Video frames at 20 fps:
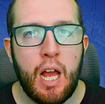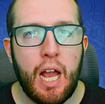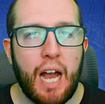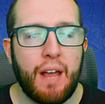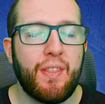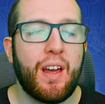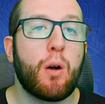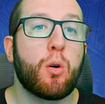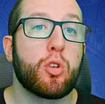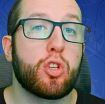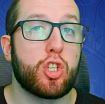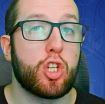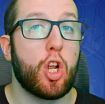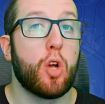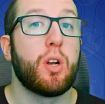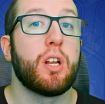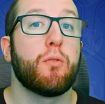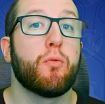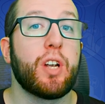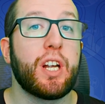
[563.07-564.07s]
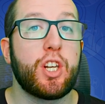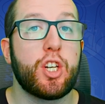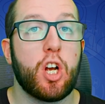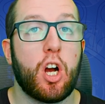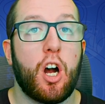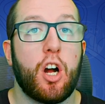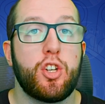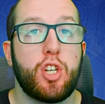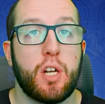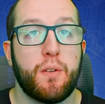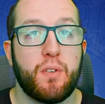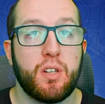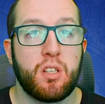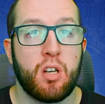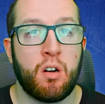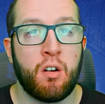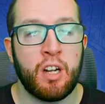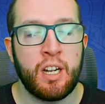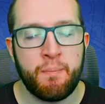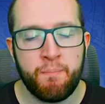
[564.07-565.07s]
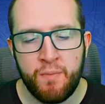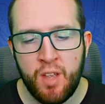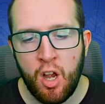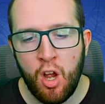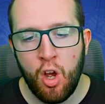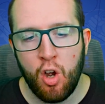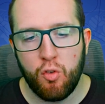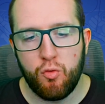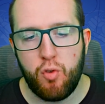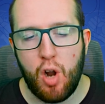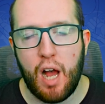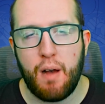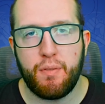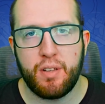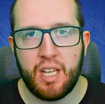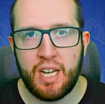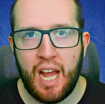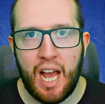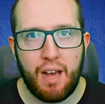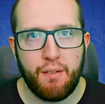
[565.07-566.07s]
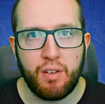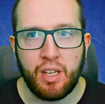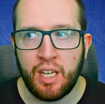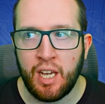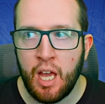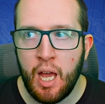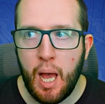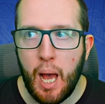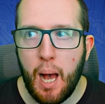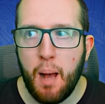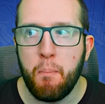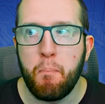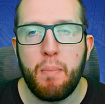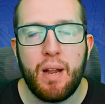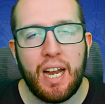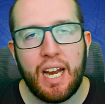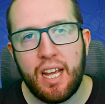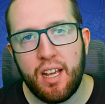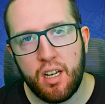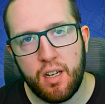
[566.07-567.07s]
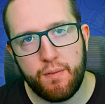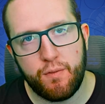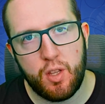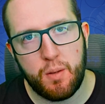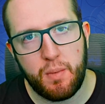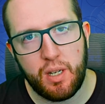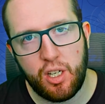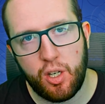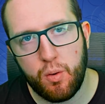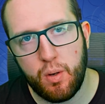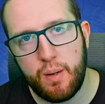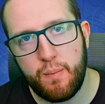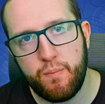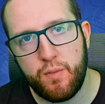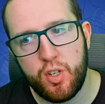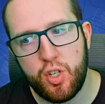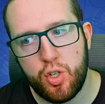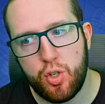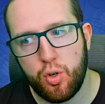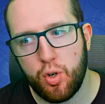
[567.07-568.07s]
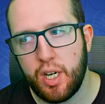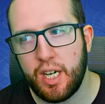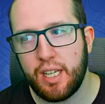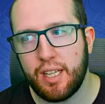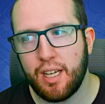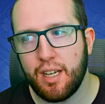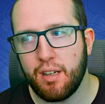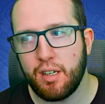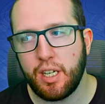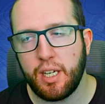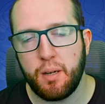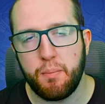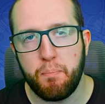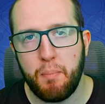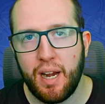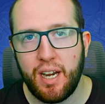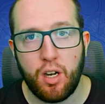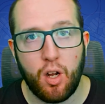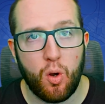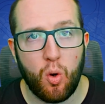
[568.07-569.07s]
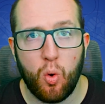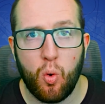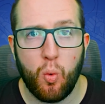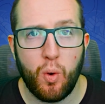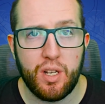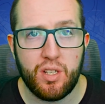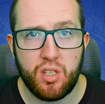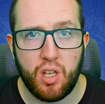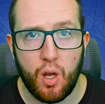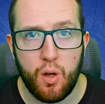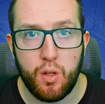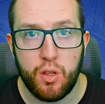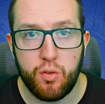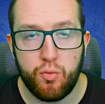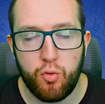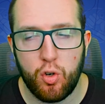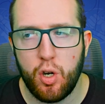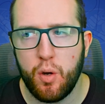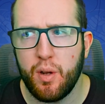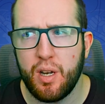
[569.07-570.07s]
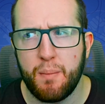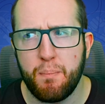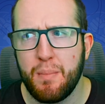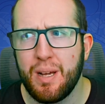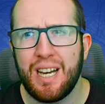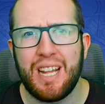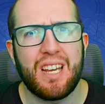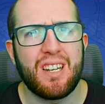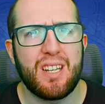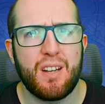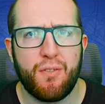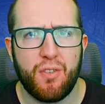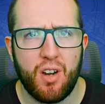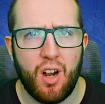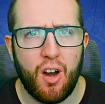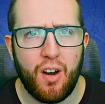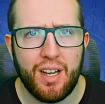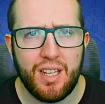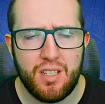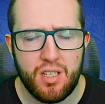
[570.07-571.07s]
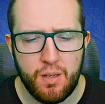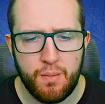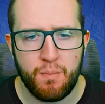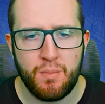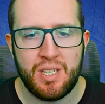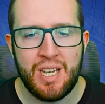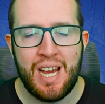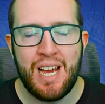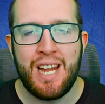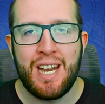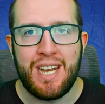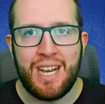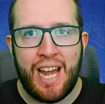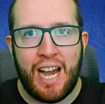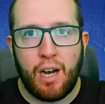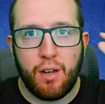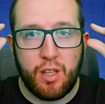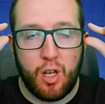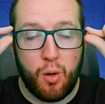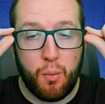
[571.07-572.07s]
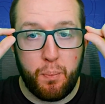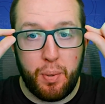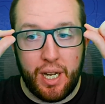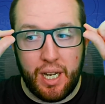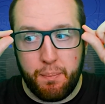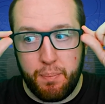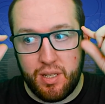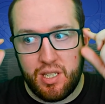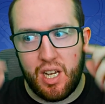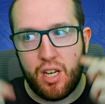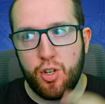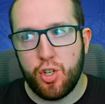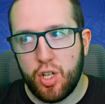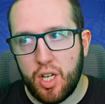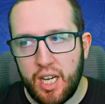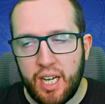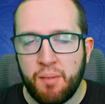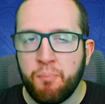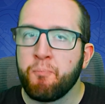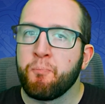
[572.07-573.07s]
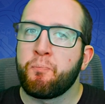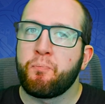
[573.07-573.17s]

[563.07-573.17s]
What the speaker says: and that will slowly recharge over time, rather than having a million of them in your inventory that you may not always go through, and a million different items. Now there'll be potentially